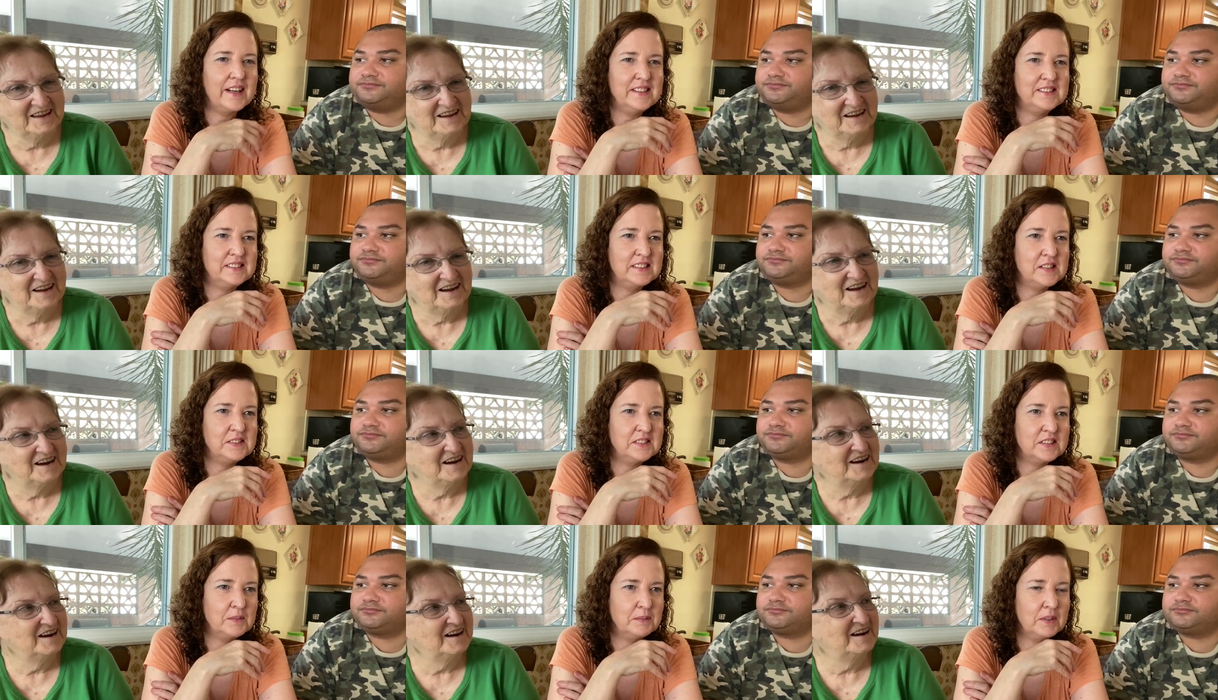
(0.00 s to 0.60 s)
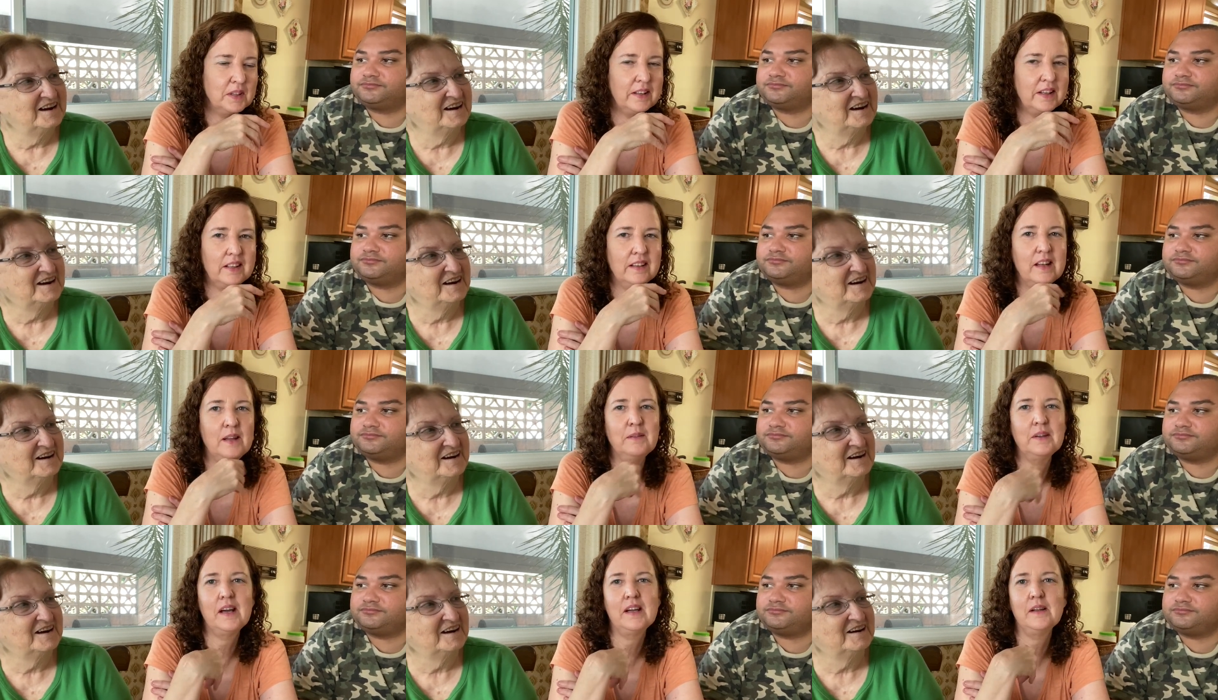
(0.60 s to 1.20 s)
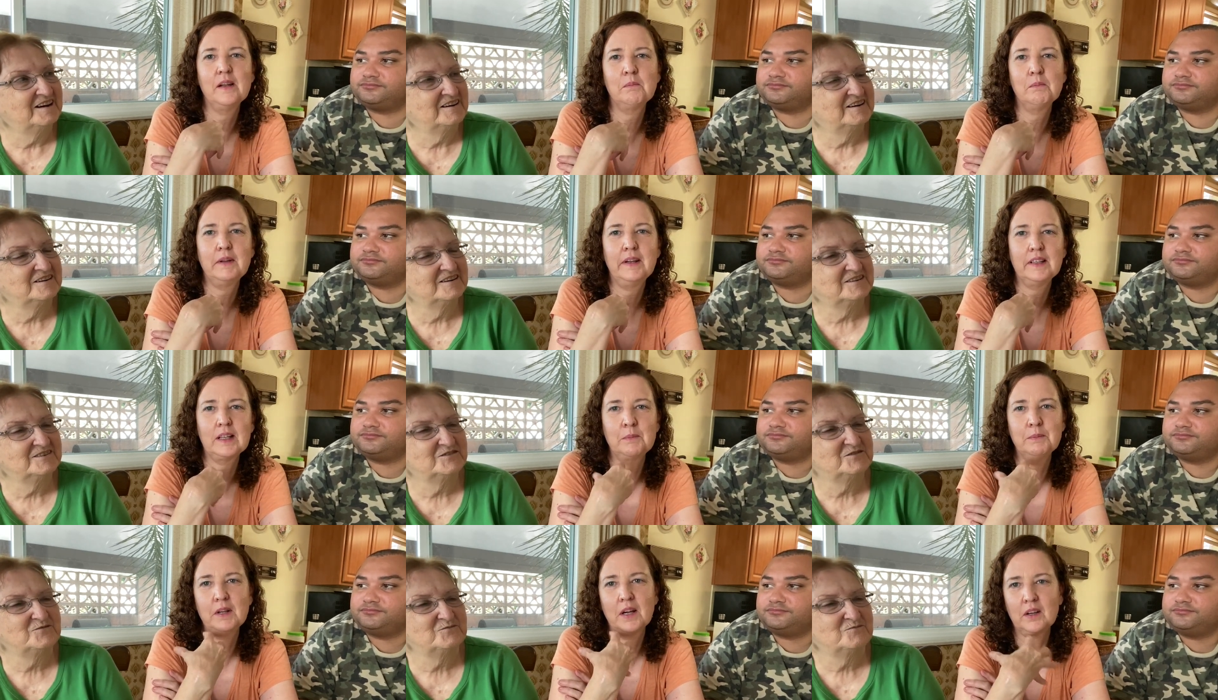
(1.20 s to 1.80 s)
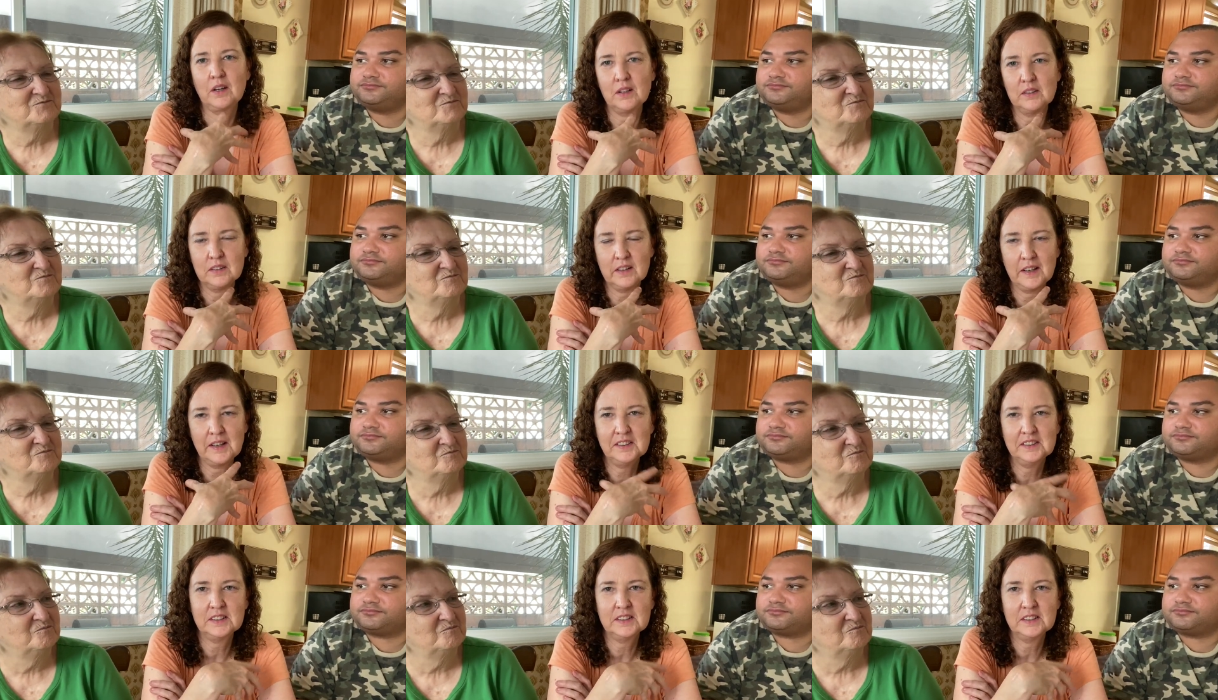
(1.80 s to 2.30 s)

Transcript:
Speaker 1: I said something, that, and I, am like, I'm not going to lie.